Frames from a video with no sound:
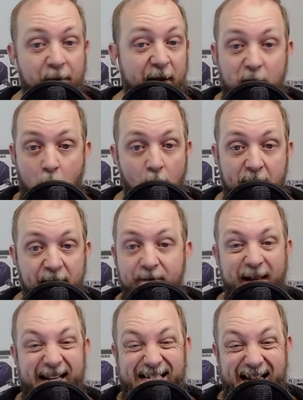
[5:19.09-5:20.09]
They know it.
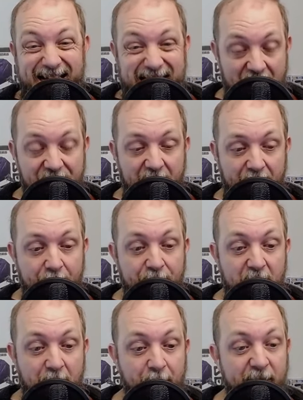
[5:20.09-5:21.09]
They said nothing.
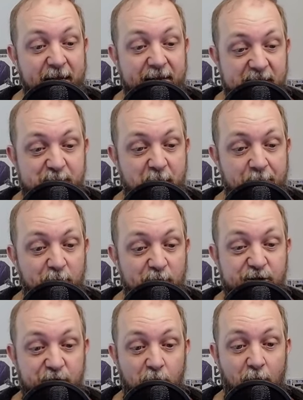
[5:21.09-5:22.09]
But yet these people
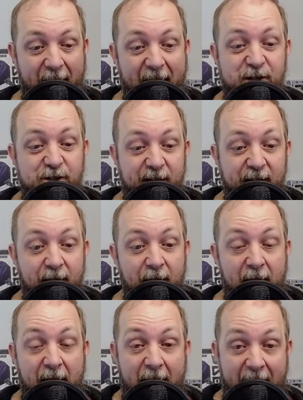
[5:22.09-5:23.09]
still don't actually
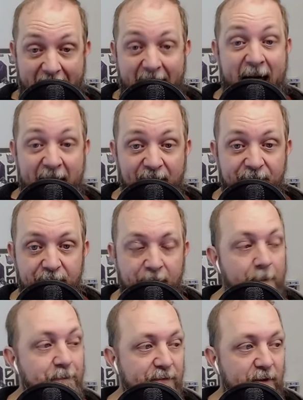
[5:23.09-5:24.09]
have,
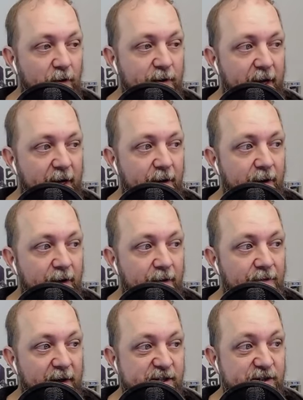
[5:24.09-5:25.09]
okay,
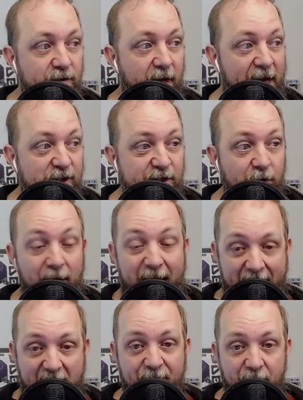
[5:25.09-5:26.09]
they still actually don't
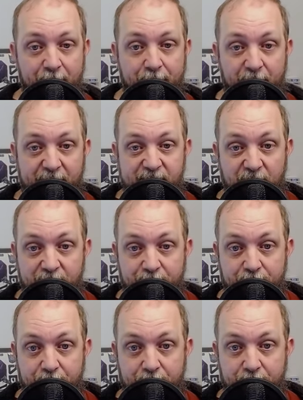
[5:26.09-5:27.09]
have a, a, a you
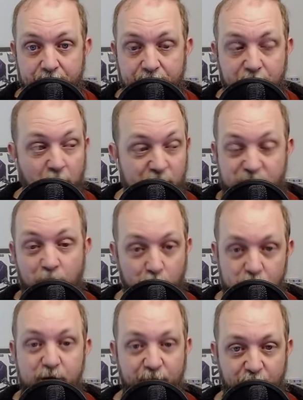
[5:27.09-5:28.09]
know a
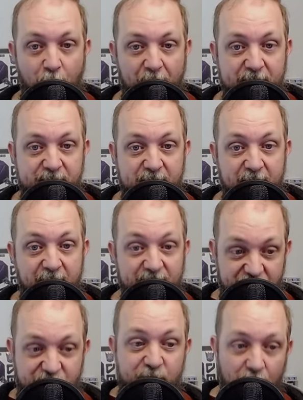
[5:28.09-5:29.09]
solution for this because
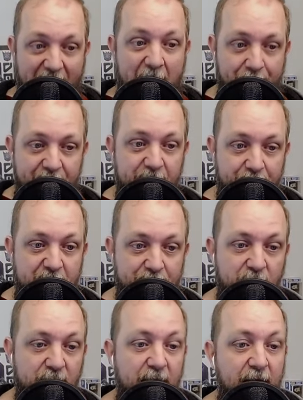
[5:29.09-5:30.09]
it's still happening to
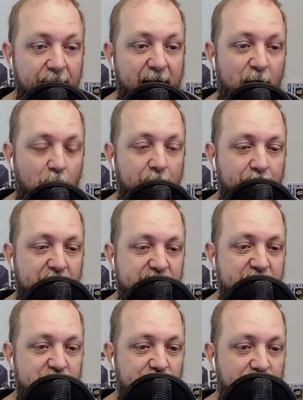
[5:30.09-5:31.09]
people that own a
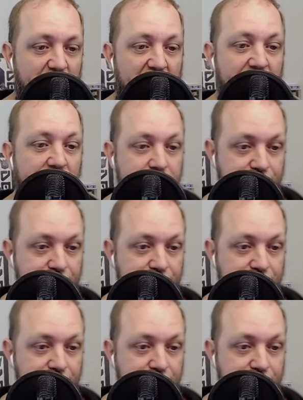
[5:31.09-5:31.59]
PlayStation Five.